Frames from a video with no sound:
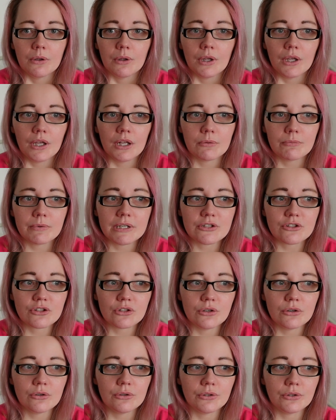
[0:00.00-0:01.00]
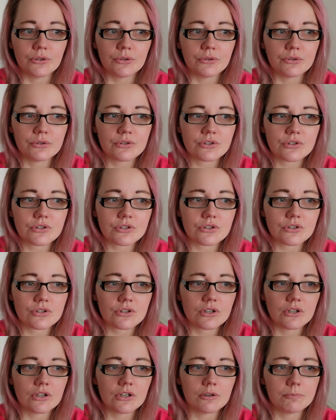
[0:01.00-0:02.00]
in which you
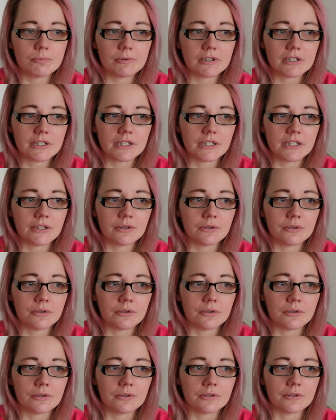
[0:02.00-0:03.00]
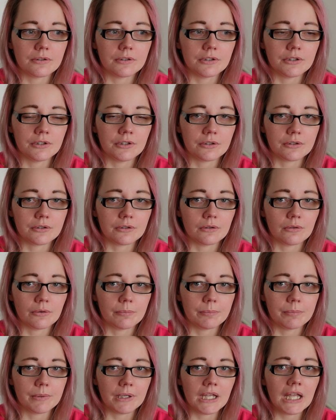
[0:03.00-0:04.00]
use bulky or
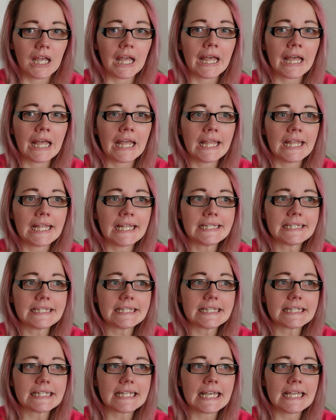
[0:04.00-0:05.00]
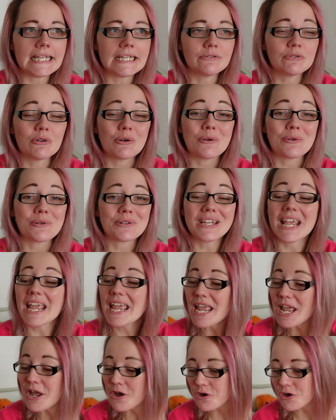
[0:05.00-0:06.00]
jökullopi and a
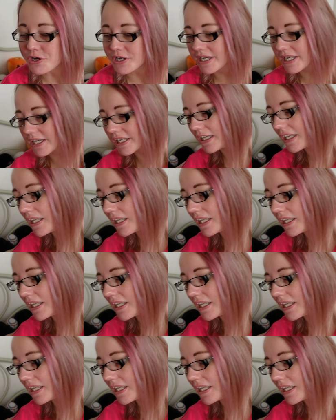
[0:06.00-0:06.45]
crochet hook